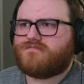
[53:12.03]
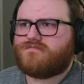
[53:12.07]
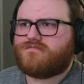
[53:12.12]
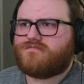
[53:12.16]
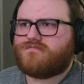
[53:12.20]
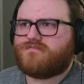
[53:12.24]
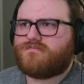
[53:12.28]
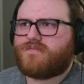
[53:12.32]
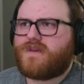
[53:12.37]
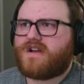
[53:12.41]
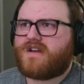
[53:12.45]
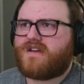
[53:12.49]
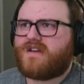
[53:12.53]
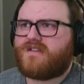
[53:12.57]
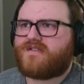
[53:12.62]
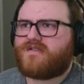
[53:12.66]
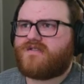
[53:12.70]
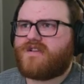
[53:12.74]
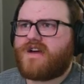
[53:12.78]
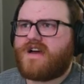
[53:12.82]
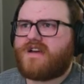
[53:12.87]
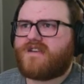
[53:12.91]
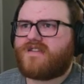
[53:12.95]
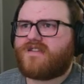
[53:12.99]
Bunnies are
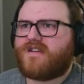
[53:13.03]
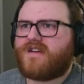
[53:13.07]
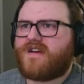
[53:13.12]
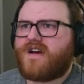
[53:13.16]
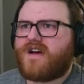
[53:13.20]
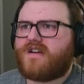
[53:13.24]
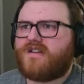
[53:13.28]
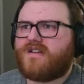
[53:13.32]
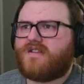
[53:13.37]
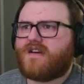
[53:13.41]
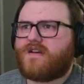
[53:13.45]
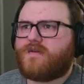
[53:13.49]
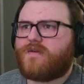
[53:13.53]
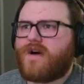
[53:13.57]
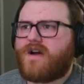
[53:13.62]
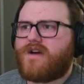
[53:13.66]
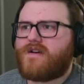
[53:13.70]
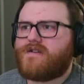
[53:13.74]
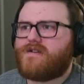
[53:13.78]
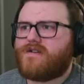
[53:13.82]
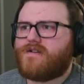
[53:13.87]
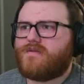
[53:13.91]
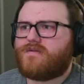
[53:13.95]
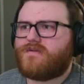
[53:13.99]
nice and cuddly. Why are
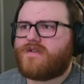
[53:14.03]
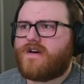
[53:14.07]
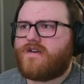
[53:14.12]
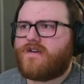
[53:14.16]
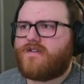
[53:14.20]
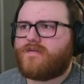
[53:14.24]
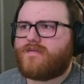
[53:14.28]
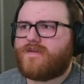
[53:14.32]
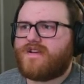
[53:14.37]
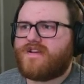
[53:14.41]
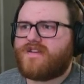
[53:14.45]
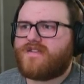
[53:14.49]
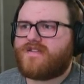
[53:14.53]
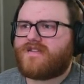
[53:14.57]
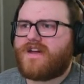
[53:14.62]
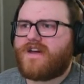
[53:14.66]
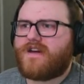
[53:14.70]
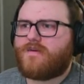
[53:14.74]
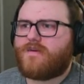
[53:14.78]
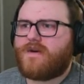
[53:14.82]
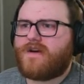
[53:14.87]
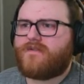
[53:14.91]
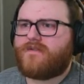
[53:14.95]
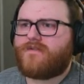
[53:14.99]
you telling me to stay
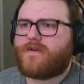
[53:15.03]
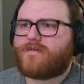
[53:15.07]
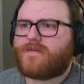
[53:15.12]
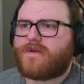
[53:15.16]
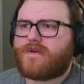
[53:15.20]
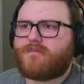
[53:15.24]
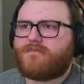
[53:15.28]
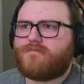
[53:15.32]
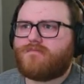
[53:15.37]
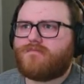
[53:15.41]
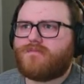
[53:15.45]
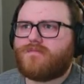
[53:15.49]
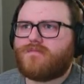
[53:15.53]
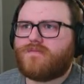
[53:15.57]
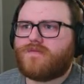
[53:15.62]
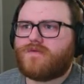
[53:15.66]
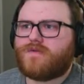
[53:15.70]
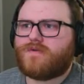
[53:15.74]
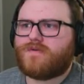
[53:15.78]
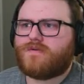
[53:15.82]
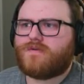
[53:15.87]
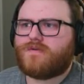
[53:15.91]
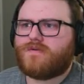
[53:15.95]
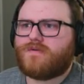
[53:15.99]
away from them?
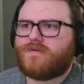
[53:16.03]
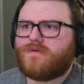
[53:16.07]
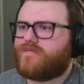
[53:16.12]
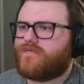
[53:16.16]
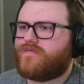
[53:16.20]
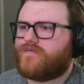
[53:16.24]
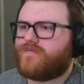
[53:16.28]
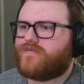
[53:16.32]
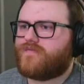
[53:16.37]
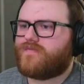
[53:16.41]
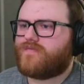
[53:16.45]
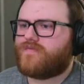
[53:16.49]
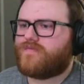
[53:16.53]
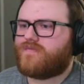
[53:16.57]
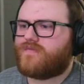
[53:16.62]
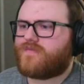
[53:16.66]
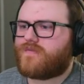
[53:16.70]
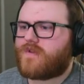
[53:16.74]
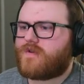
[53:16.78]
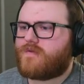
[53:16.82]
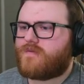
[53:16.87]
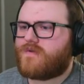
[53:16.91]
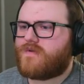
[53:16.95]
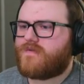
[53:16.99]
I
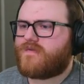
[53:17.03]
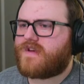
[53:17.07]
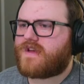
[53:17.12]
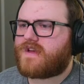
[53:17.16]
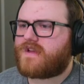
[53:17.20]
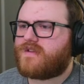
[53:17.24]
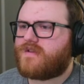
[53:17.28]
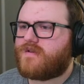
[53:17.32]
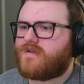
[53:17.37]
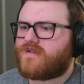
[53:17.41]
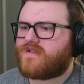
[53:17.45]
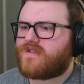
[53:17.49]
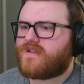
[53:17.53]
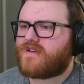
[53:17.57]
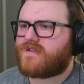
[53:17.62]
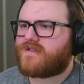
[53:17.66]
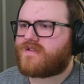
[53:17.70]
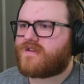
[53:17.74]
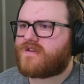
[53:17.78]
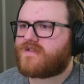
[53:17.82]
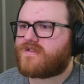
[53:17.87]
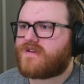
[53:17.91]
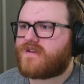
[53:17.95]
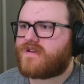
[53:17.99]
wonder if I can use this
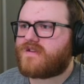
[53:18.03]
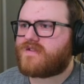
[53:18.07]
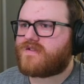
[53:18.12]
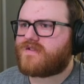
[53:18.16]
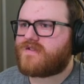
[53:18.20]
on this.